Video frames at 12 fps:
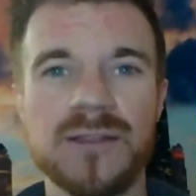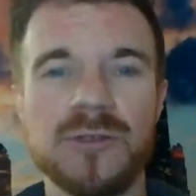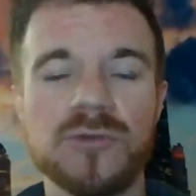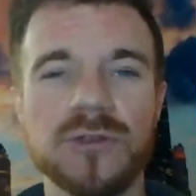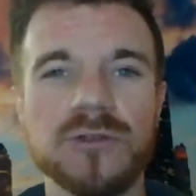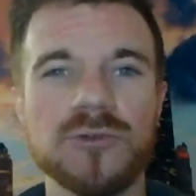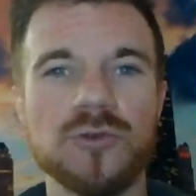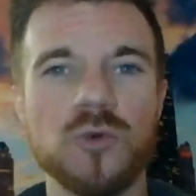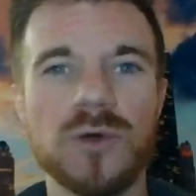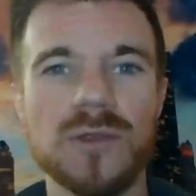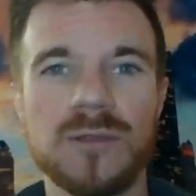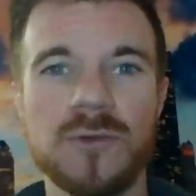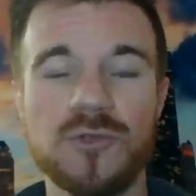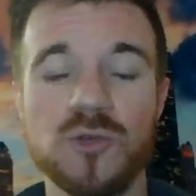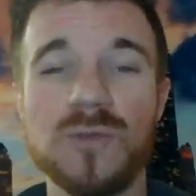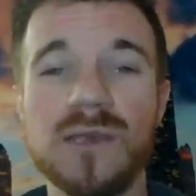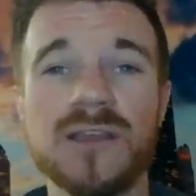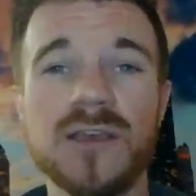you can do with social
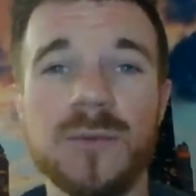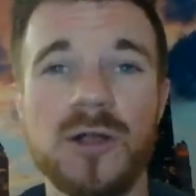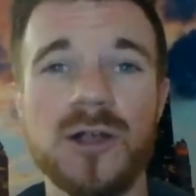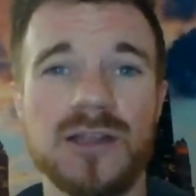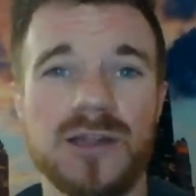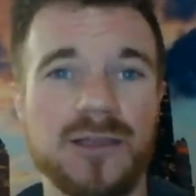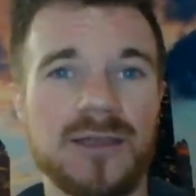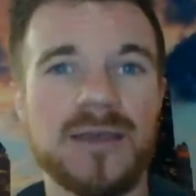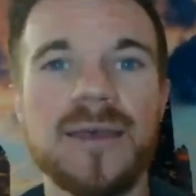media marketing.